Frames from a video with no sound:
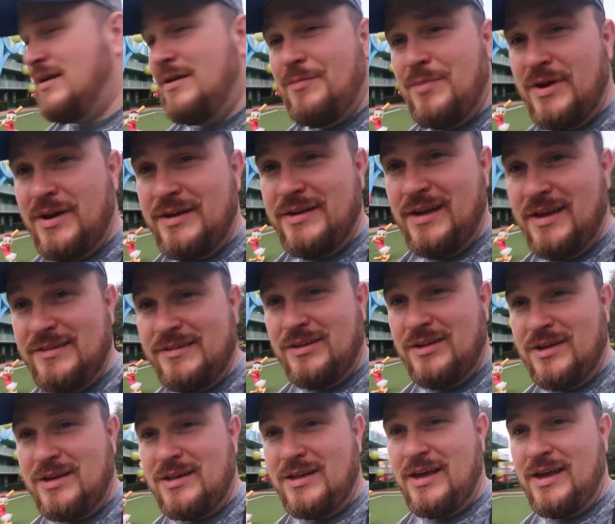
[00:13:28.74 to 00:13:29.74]
But it does
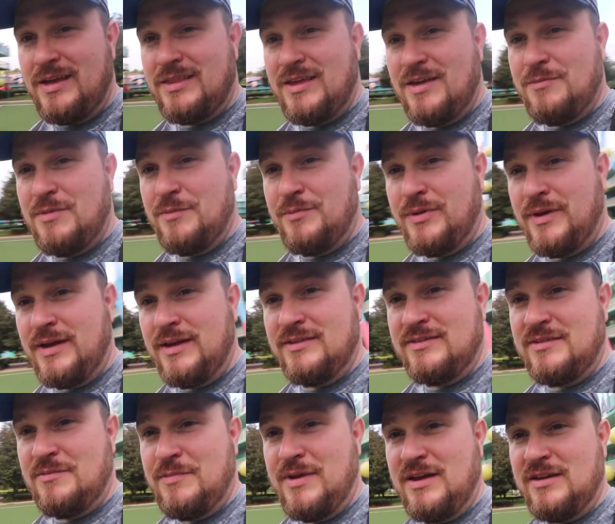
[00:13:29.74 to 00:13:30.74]
look like they've been playing
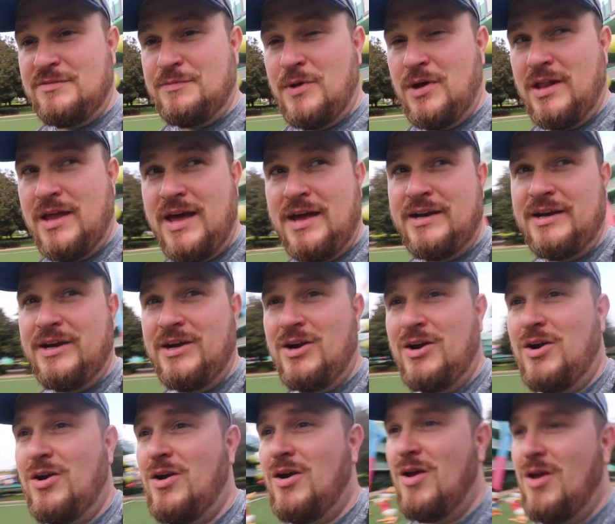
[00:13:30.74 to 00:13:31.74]
some baseball out
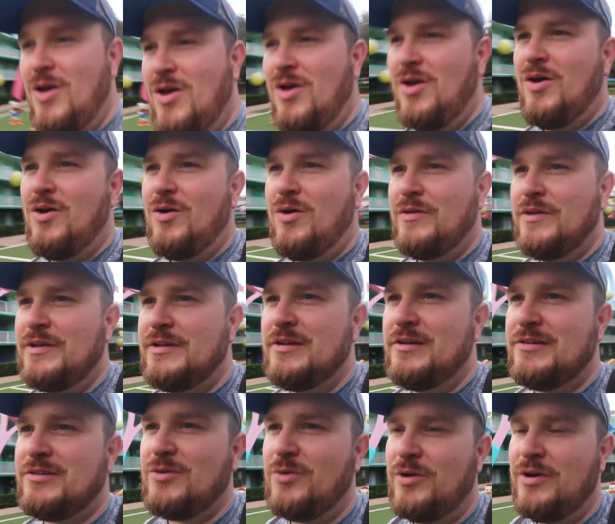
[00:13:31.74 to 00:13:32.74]
here on the
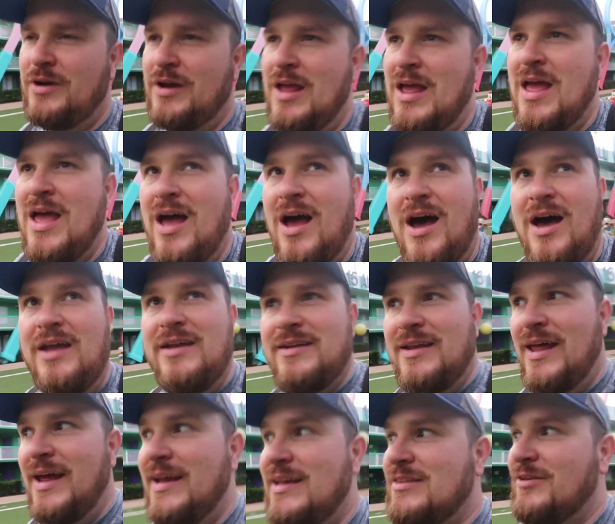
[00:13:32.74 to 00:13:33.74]
tennis court.
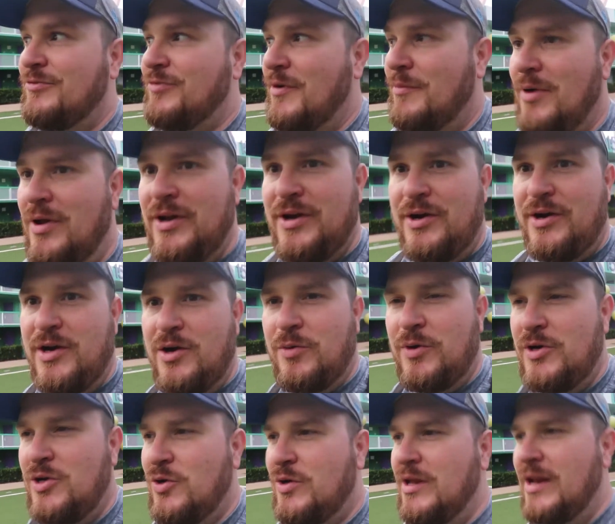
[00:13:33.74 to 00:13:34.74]
Unlike the football area
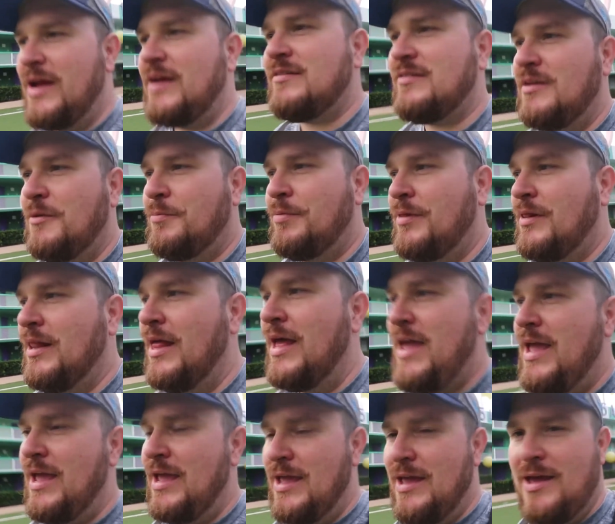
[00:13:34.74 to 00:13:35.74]
where you could actually
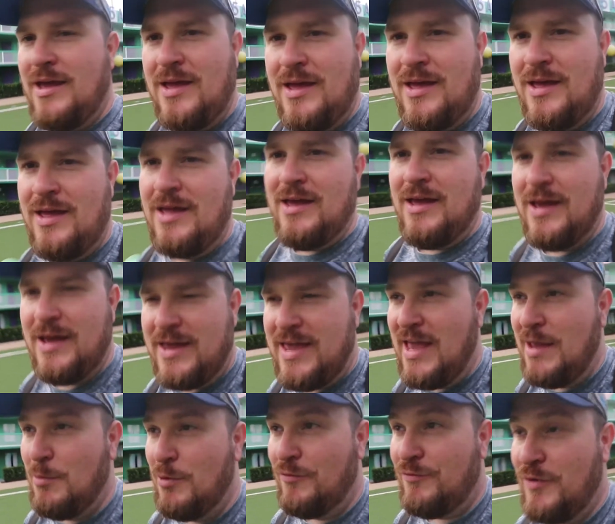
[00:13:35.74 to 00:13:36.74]
play a
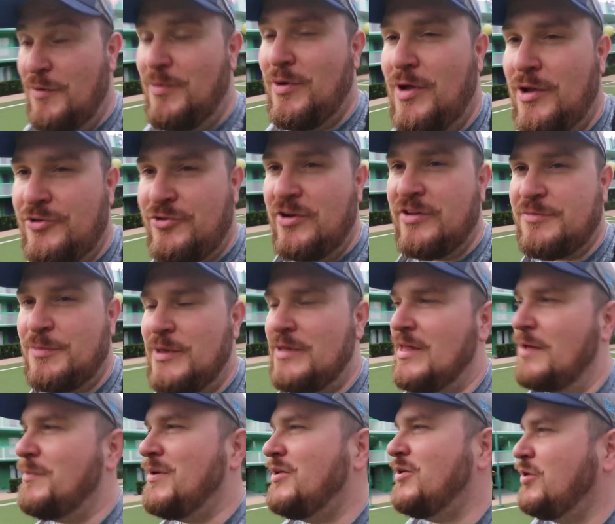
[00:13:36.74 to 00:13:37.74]
game of football, trust me,
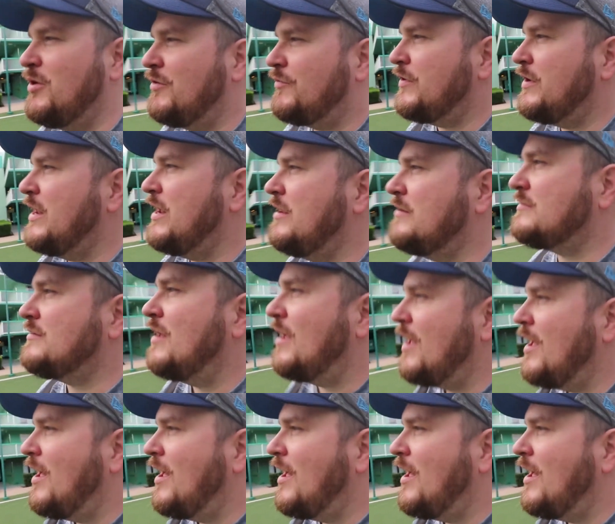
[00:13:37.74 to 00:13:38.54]
they've been doing it for days.